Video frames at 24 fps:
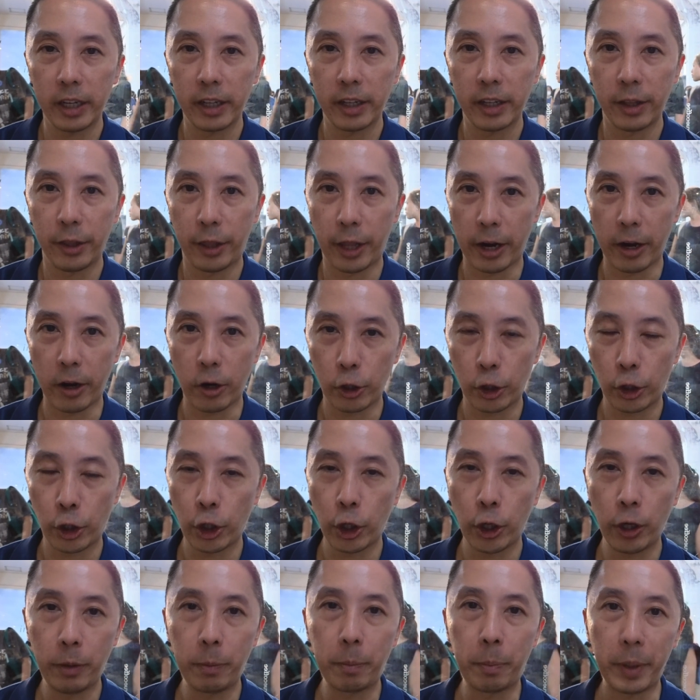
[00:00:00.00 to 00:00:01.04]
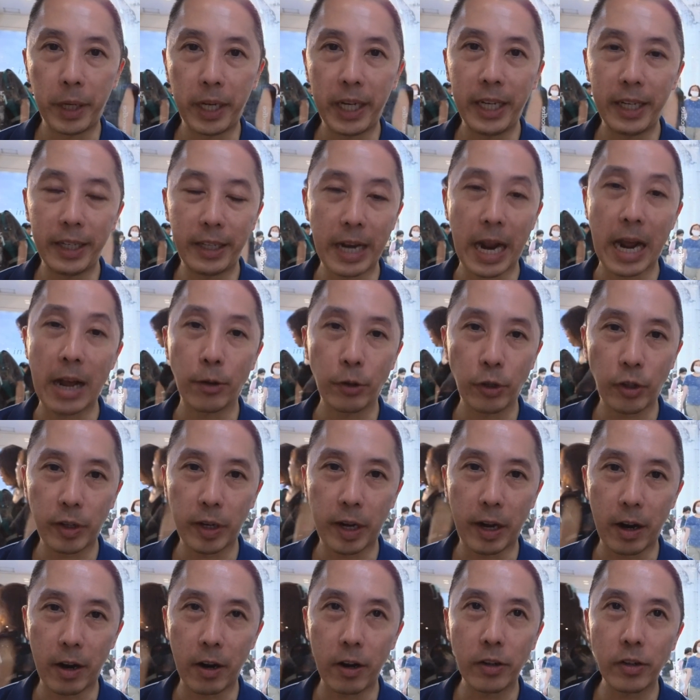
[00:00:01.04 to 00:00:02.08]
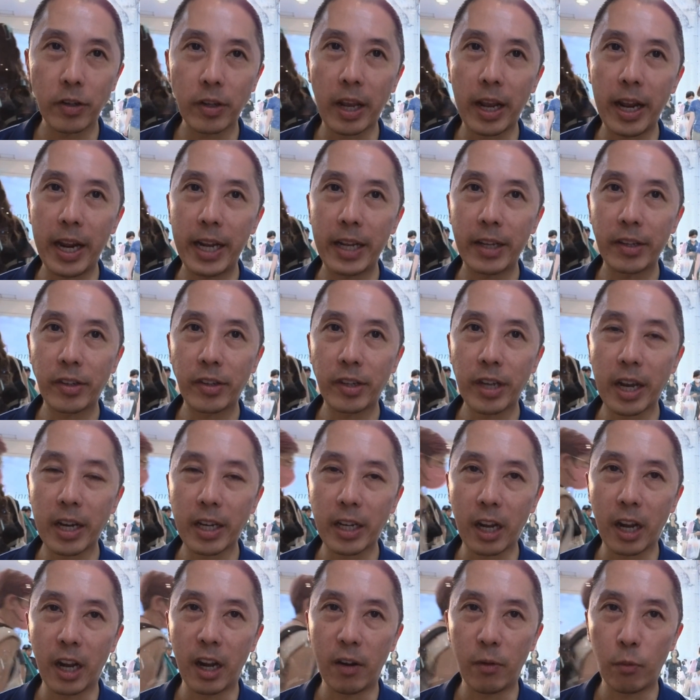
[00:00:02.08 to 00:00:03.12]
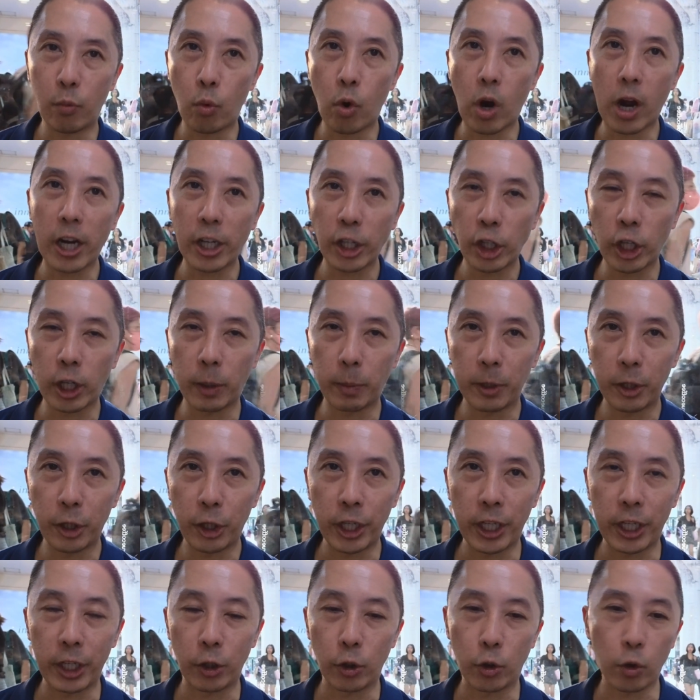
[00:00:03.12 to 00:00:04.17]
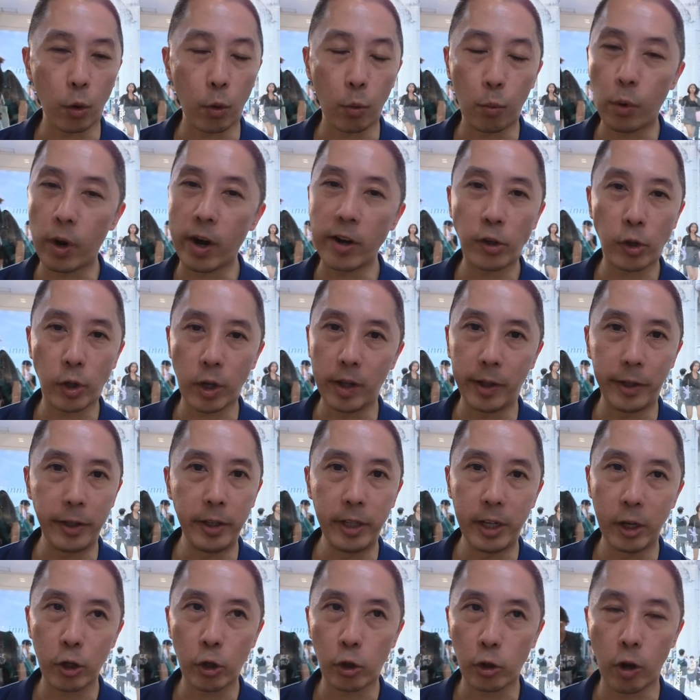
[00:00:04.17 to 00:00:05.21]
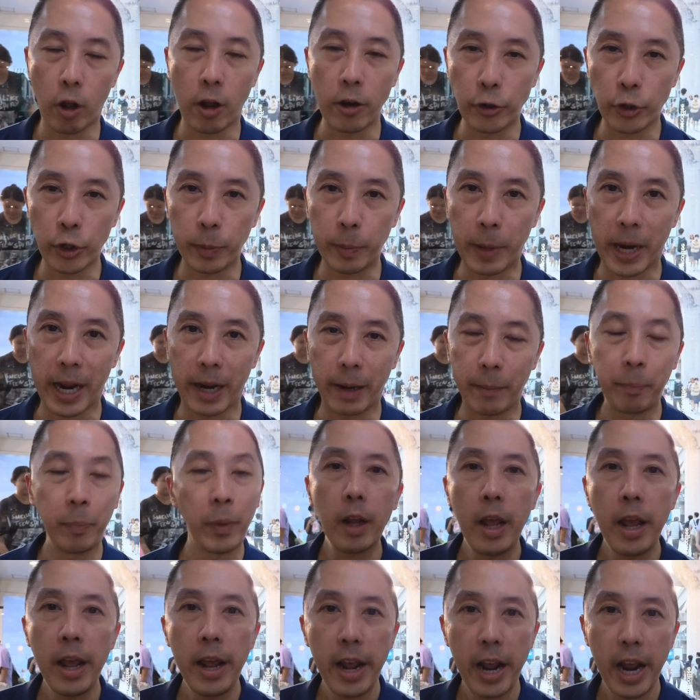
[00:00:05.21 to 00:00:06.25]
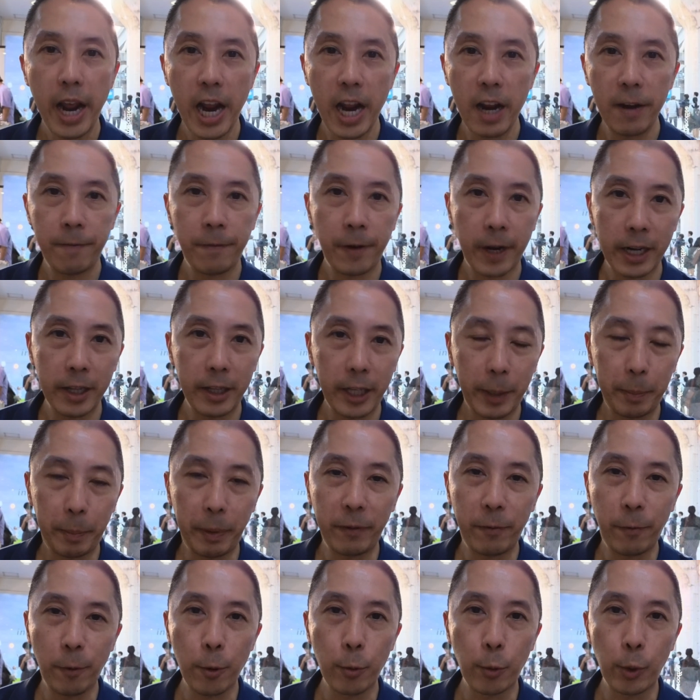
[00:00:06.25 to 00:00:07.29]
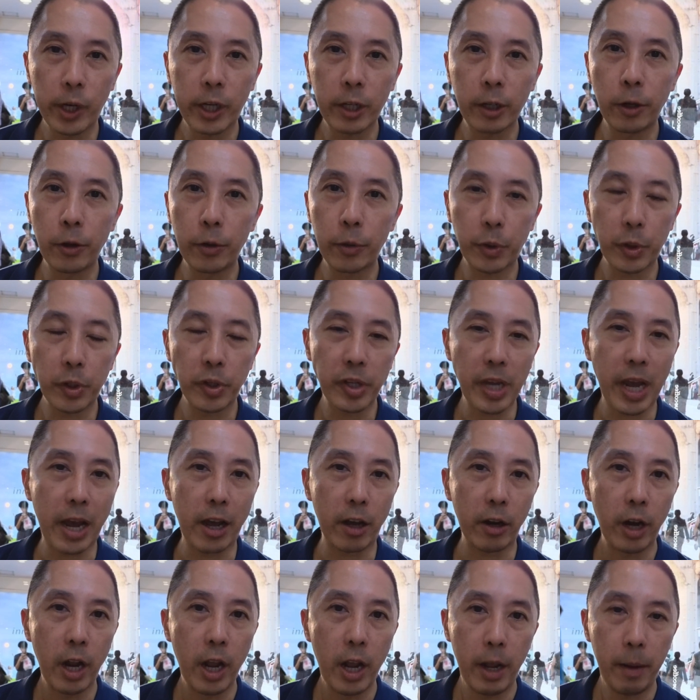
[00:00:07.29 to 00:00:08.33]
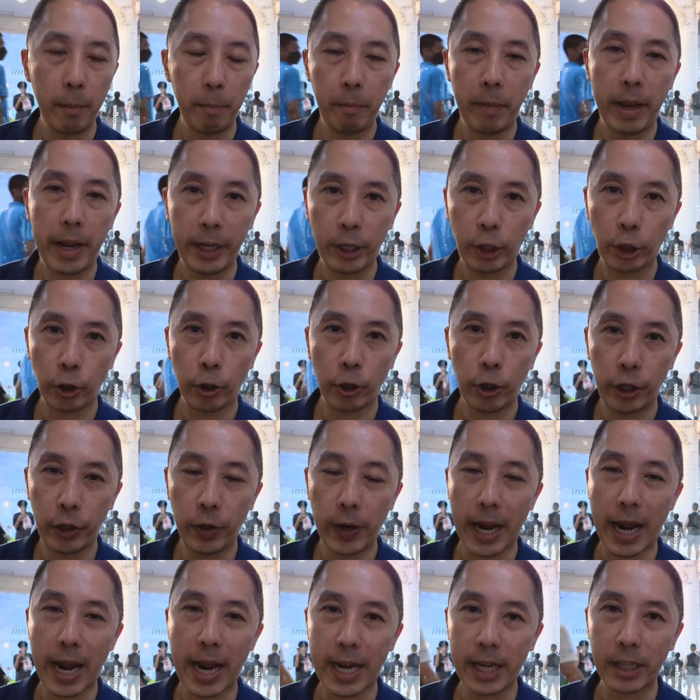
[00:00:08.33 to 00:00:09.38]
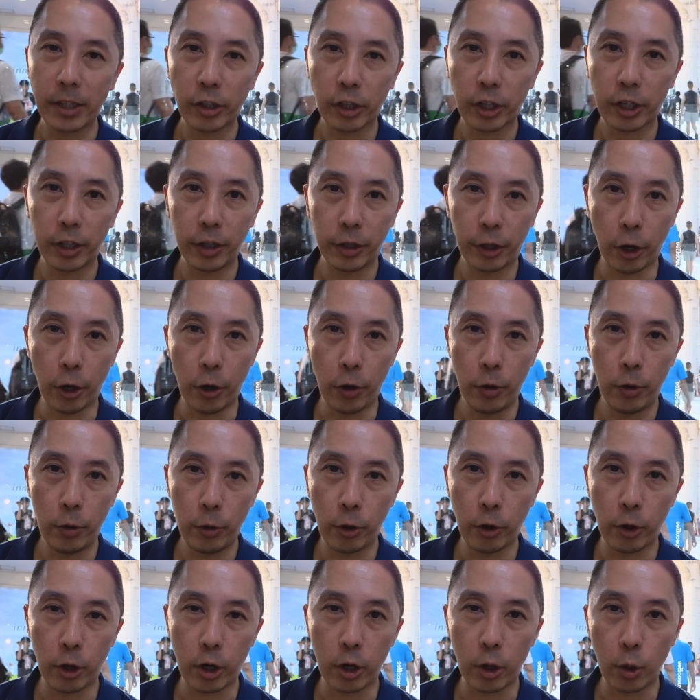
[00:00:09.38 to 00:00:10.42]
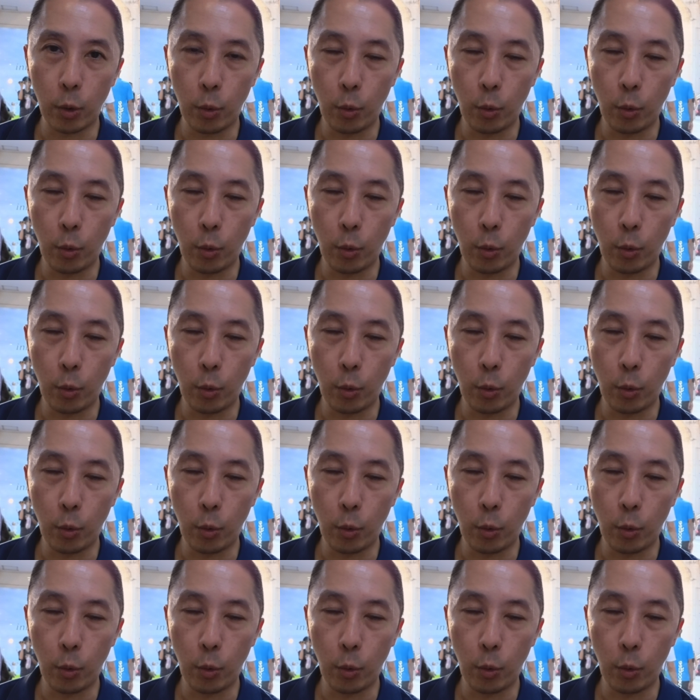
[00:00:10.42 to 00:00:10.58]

there should be downstairs a set of washing machines, or where's the nearest laundromat. And finally, before we close this out, make sure you ask the owner,